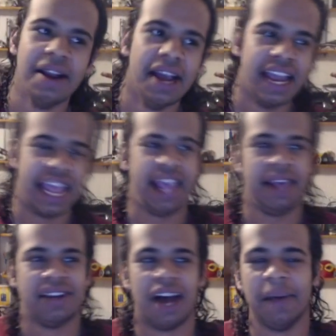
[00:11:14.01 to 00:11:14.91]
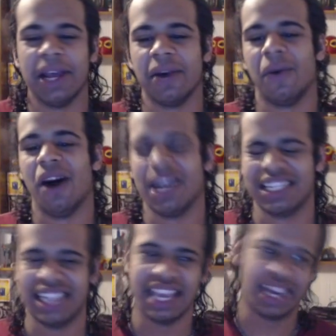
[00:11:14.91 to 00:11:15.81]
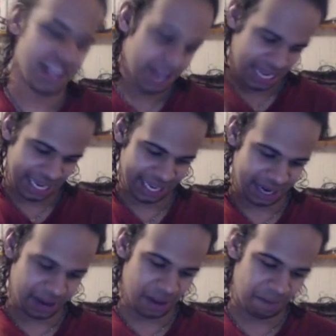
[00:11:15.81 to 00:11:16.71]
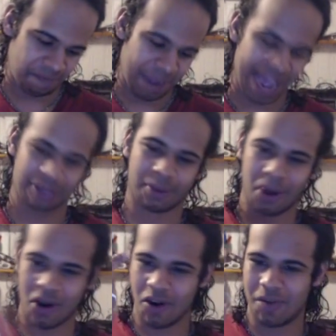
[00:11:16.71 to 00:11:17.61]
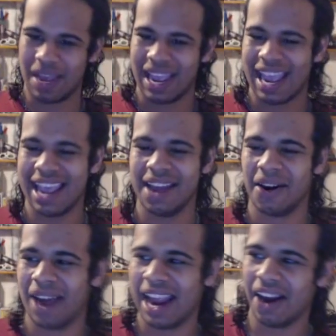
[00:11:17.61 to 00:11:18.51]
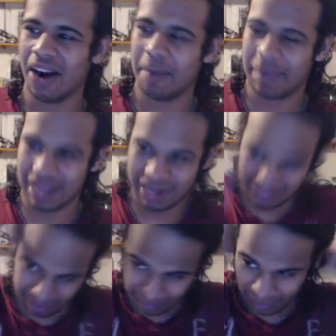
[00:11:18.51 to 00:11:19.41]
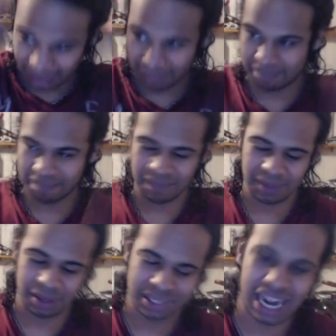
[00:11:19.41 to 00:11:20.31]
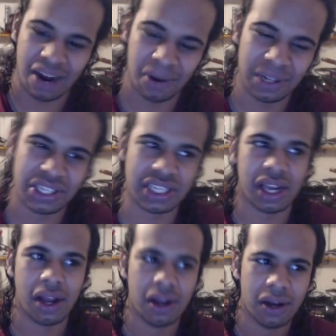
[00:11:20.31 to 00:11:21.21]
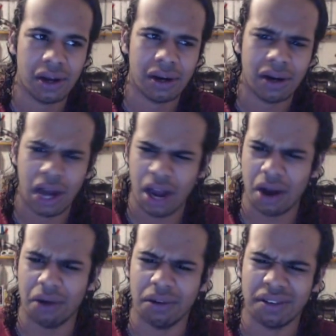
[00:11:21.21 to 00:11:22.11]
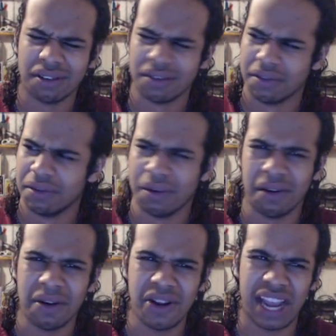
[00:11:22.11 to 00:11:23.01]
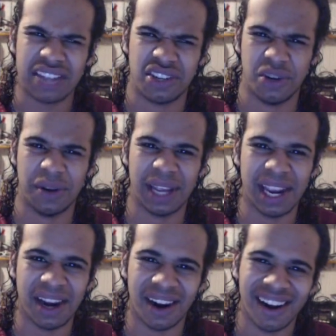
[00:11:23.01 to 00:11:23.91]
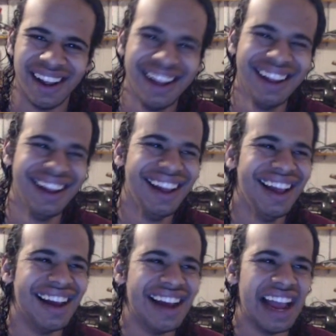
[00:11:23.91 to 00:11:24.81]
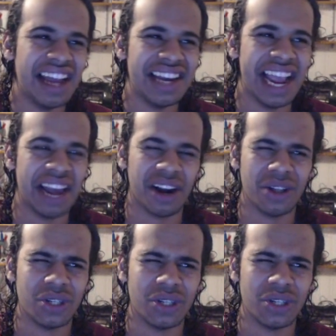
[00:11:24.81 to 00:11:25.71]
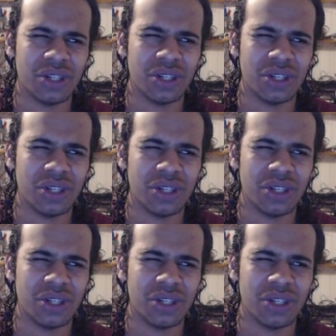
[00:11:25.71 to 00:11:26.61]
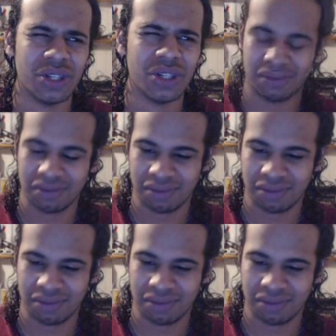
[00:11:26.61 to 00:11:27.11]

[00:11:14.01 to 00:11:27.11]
and Dominator walks in, like, a bathrobe, and her hair up in, like, the towel, and she's like, oh, what are you guys doing here? And Hater goes, oh, you,